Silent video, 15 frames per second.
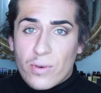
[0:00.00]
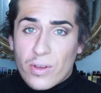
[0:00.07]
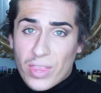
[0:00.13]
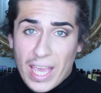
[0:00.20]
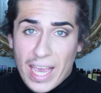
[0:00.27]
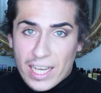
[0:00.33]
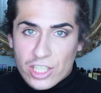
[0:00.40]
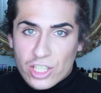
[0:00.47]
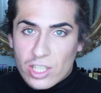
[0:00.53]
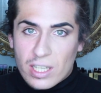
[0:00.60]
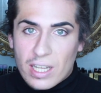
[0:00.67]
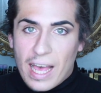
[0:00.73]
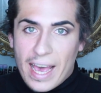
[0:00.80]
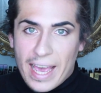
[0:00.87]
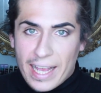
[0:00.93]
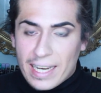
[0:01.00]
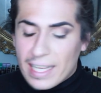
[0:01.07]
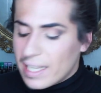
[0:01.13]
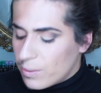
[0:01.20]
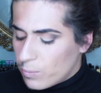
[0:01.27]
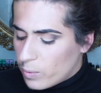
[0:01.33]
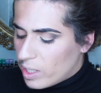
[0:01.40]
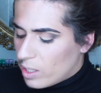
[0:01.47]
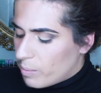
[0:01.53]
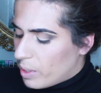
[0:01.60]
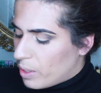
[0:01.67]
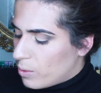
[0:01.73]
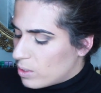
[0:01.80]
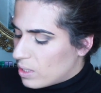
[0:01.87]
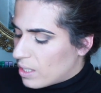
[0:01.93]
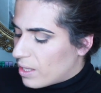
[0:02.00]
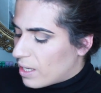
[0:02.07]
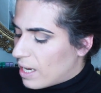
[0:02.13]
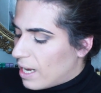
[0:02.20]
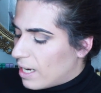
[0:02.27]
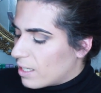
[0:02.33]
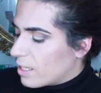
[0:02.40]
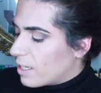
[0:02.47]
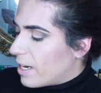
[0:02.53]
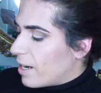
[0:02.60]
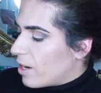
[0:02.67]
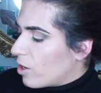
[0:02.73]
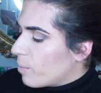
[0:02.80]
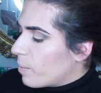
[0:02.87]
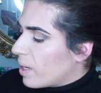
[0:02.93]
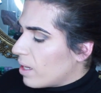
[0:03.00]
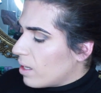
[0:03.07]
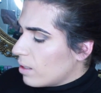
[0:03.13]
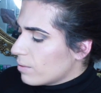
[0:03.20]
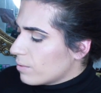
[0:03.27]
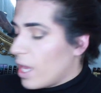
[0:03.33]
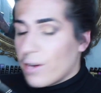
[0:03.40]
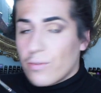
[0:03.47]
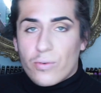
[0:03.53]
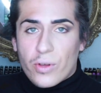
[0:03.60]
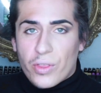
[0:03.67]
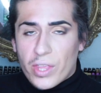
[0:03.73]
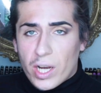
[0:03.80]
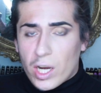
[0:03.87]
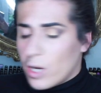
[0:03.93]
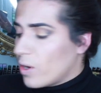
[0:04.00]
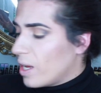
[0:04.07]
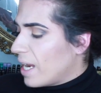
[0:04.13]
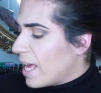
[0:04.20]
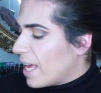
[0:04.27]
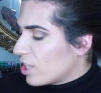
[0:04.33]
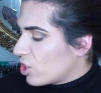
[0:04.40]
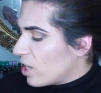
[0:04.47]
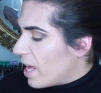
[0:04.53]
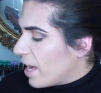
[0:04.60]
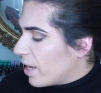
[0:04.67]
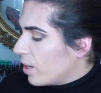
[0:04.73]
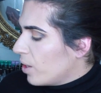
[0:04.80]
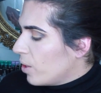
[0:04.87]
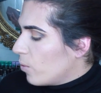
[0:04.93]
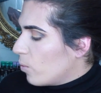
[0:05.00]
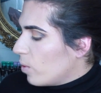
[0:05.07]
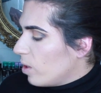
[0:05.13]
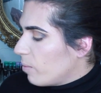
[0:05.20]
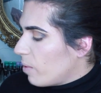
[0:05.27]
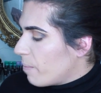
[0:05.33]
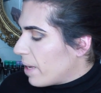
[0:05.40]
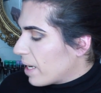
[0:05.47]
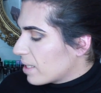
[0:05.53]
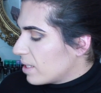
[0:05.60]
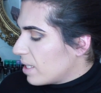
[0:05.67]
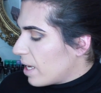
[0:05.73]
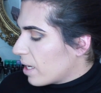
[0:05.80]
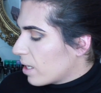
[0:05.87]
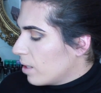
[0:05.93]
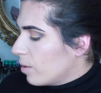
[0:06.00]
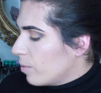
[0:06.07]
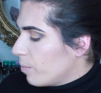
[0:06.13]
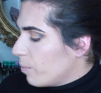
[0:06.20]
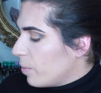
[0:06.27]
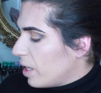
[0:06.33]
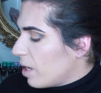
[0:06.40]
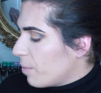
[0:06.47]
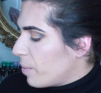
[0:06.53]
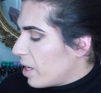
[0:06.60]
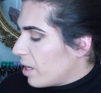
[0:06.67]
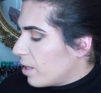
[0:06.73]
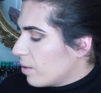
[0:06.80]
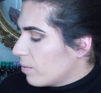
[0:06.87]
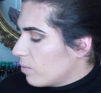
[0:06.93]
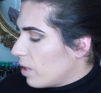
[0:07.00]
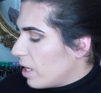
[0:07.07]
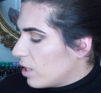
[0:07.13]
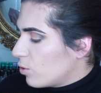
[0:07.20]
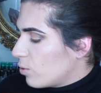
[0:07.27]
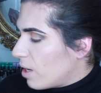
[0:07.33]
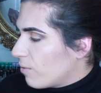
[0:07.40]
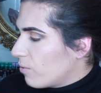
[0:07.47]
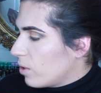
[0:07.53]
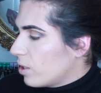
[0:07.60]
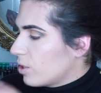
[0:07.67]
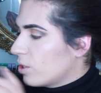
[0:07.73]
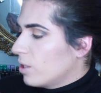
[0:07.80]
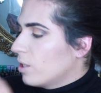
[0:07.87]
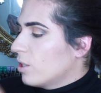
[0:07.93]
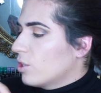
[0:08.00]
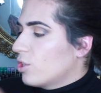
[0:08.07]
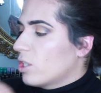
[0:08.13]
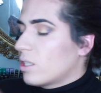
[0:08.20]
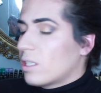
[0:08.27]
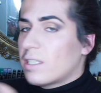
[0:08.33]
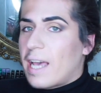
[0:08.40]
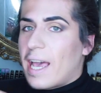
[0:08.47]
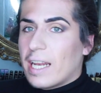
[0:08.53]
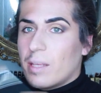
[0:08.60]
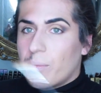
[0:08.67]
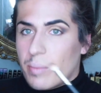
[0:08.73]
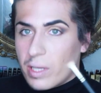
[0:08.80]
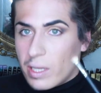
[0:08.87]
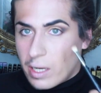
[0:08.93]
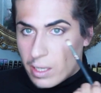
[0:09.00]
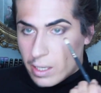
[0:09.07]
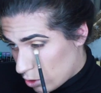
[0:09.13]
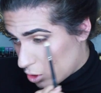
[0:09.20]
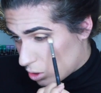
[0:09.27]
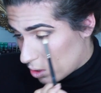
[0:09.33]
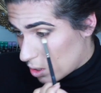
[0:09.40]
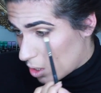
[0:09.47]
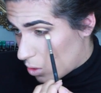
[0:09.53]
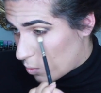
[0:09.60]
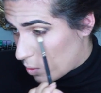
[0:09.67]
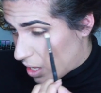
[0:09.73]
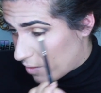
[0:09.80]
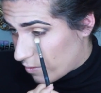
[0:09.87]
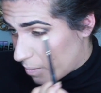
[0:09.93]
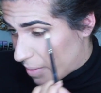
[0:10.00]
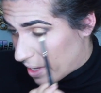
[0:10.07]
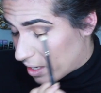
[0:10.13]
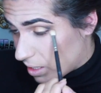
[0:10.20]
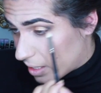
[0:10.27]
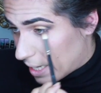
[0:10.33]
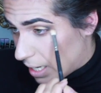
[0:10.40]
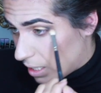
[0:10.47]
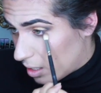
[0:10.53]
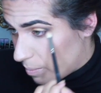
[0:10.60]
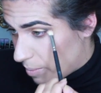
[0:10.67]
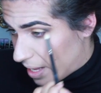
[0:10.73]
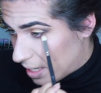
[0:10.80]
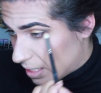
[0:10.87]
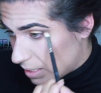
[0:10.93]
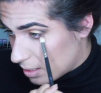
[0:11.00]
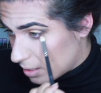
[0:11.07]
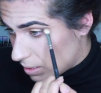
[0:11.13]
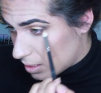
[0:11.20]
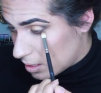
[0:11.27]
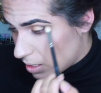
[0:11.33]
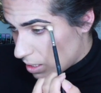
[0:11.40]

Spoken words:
for the actual eyelid, we'll be using the color Caramel, and for the lower lash line, we'll be mixing peanut butter and truffle just a tiny bit, just so we have a better color balance